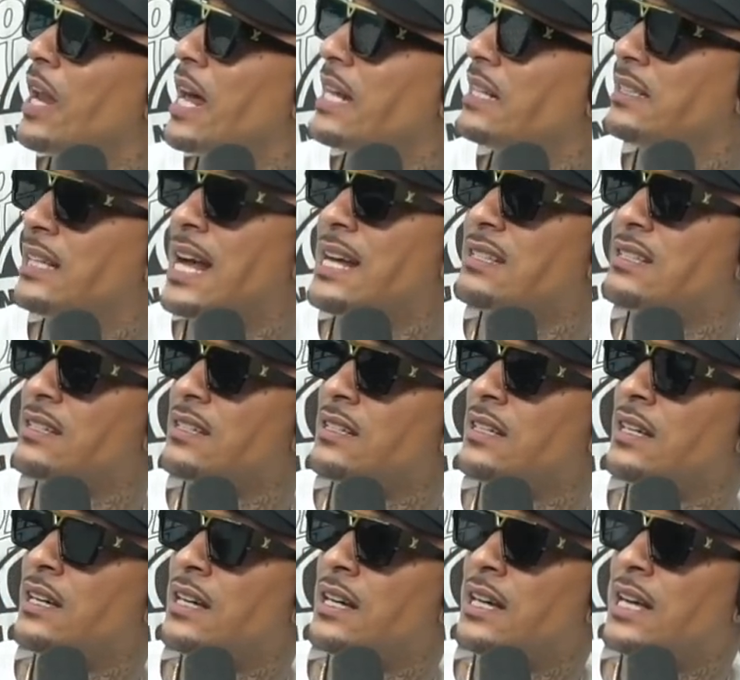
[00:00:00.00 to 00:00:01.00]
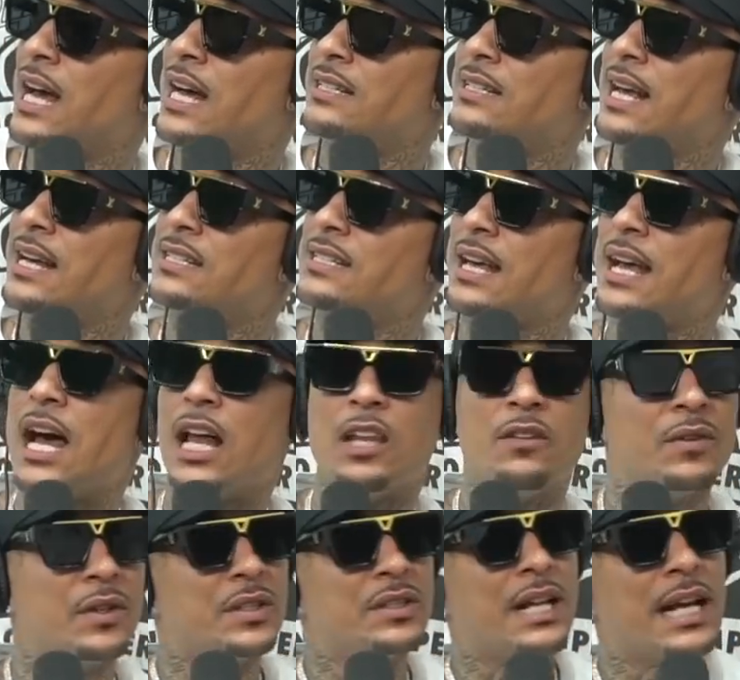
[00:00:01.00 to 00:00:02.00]
Like that's a that takes a hell
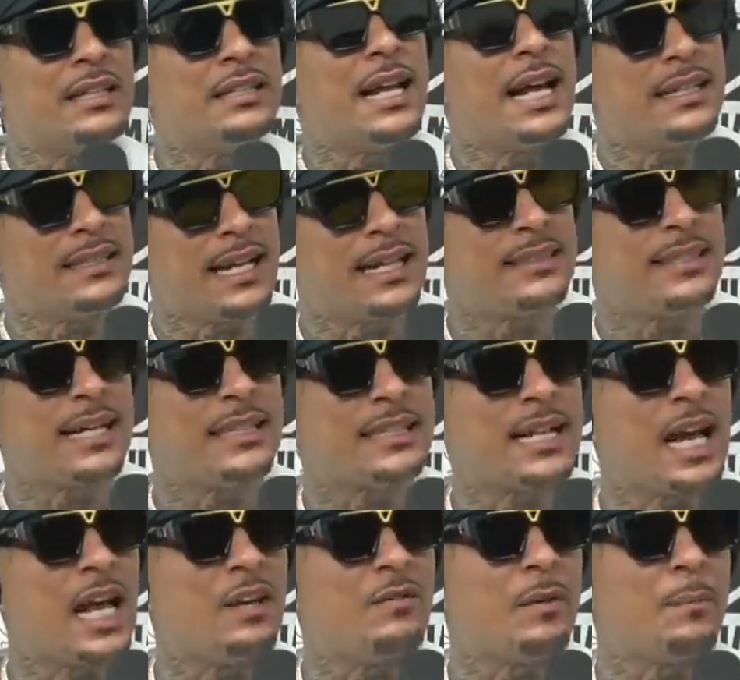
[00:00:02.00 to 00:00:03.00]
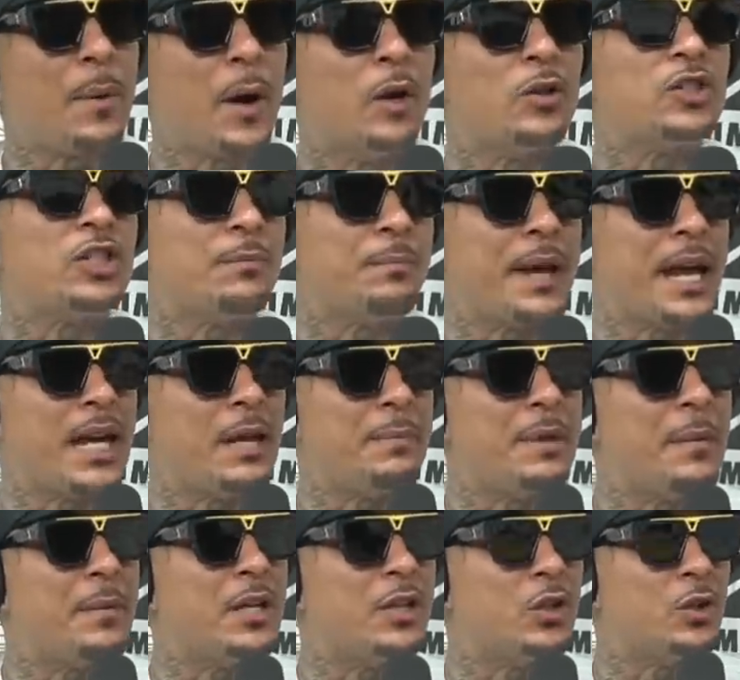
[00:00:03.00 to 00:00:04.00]
of a that, that, that takes a hell of a person, man, to
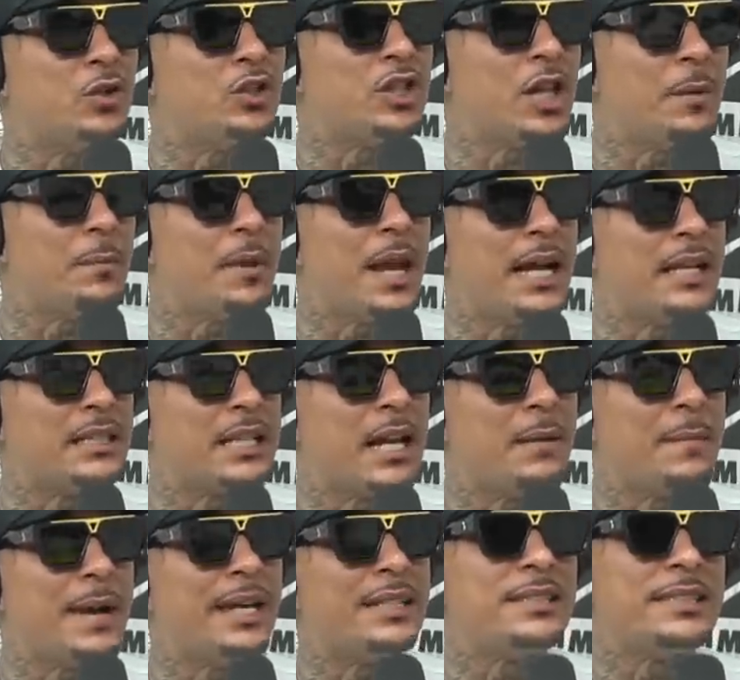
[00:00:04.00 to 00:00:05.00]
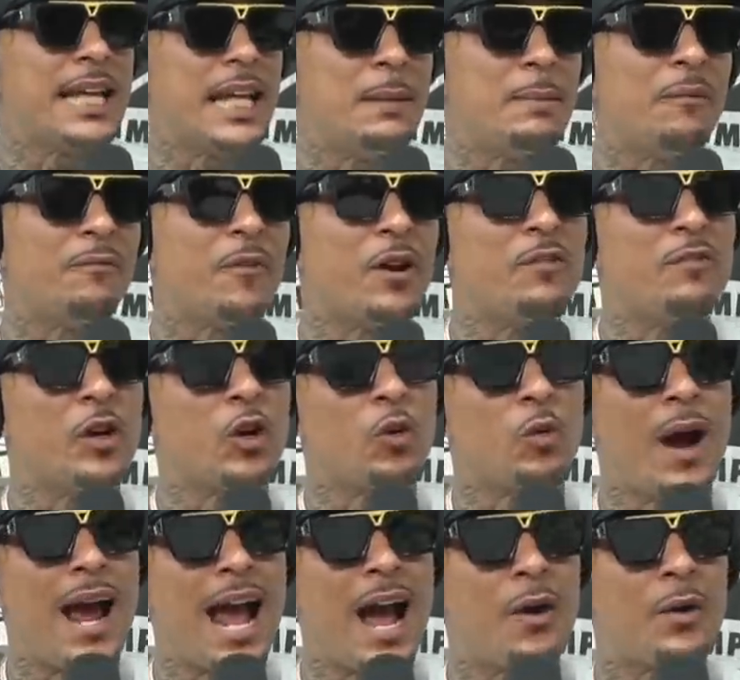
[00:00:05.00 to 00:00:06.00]
be able to do something like that, man. Stand up in front of a
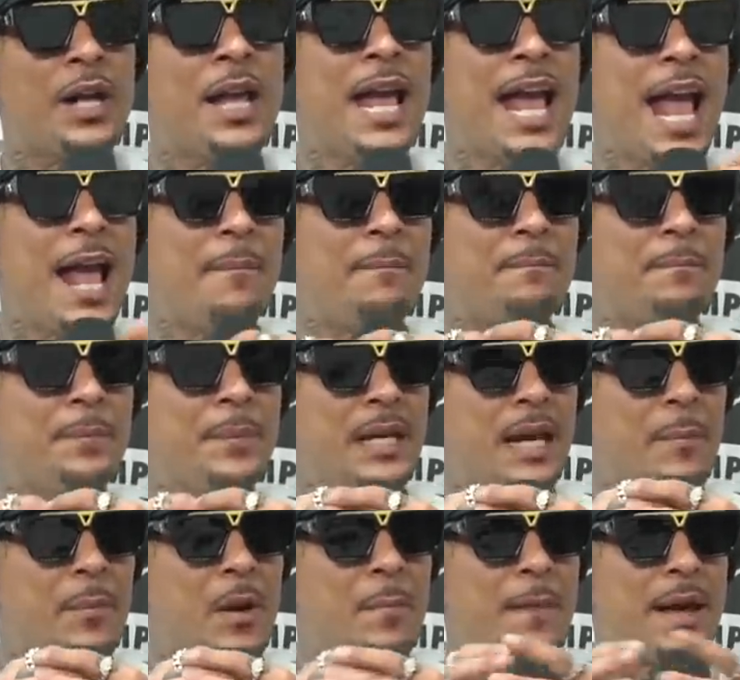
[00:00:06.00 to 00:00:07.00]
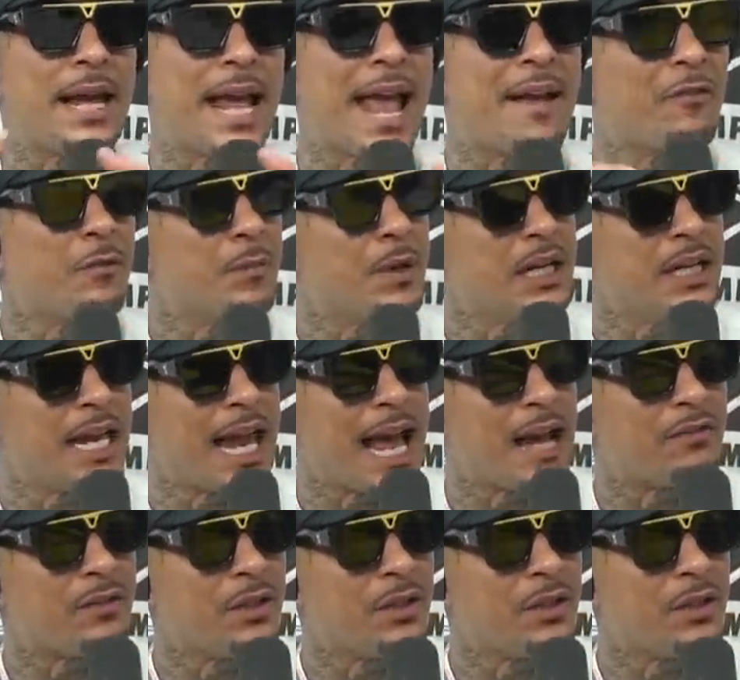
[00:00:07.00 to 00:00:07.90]
crowd and be able to make everybody laugh.